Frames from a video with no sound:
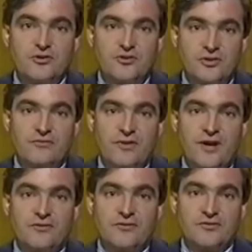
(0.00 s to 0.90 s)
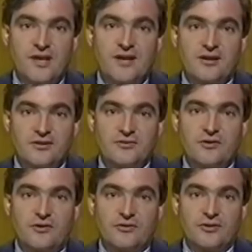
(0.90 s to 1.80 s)
and I'm sure she'd find that as likely
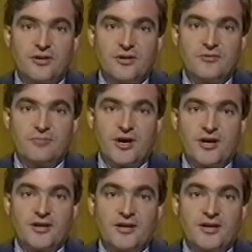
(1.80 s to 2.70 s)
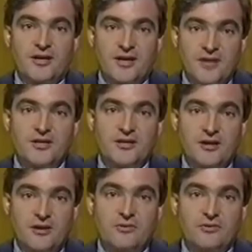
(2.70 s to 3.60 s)
as not, by
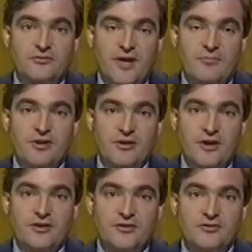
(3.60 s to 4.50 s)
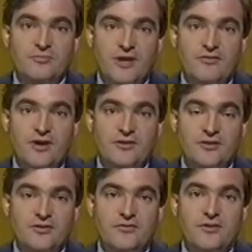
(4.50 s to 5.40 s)
getting hold of family credit, she might find
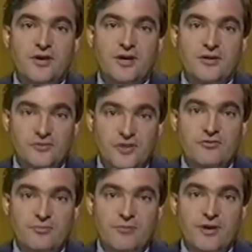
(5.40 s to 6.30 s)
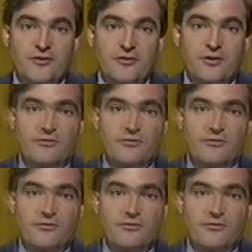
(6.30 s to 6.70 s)
herself considerably better